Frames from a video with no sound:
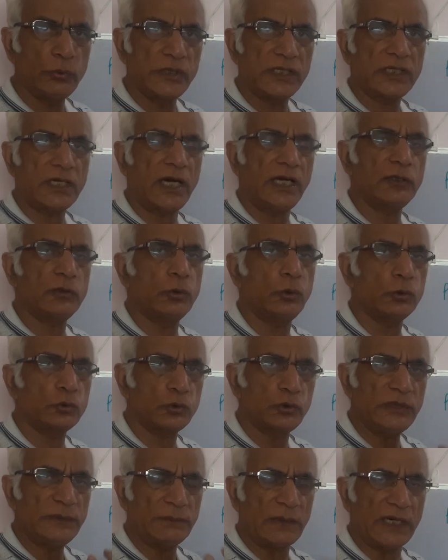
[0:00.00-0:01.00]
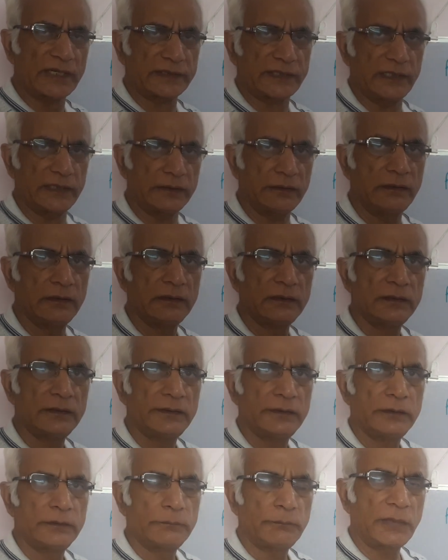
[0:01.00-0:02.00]
we can't go to the market
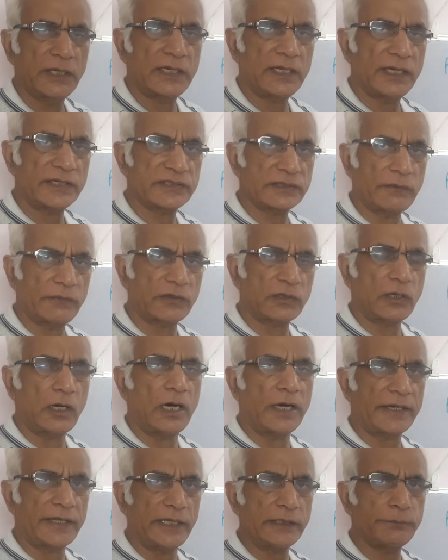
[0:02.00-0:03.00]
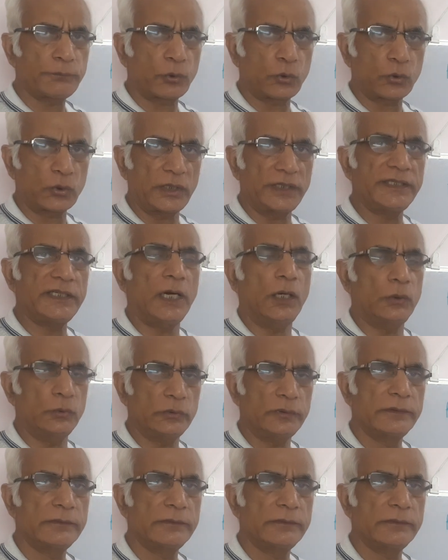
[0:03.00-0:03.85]
because our car has broken down.